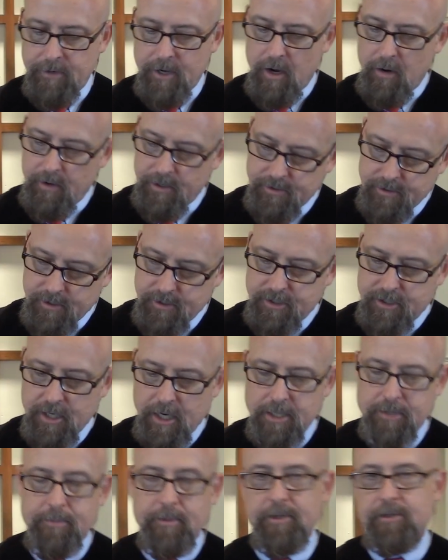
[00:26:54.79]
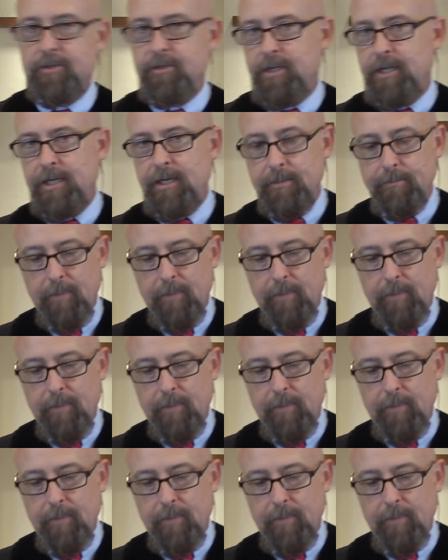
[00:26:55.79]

known as the judgment seat.